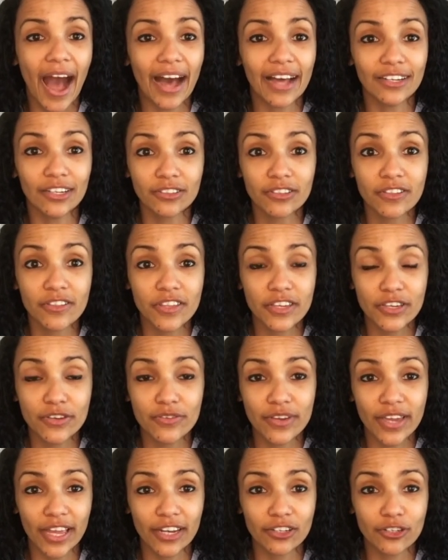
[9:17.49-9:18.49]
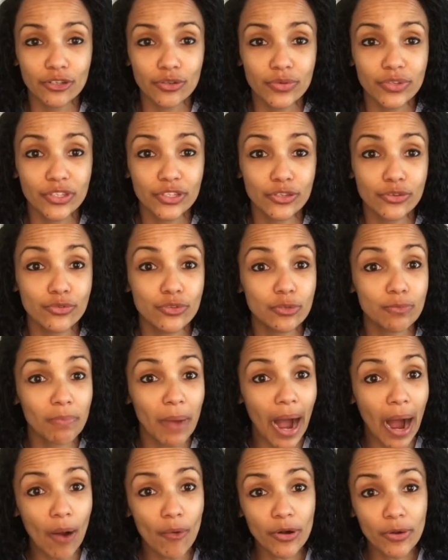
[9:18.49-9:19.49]
Another thing you can do is use
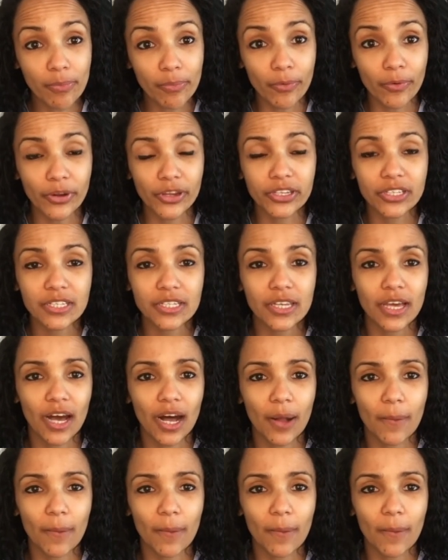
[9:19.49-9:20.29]
PowerPoint.